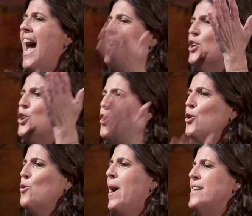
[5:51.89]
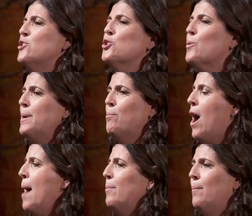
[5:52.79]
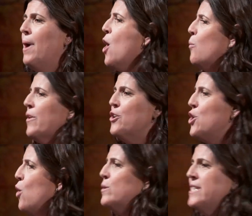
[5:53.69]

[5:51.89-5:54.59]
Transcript: as a new and discrete problem with no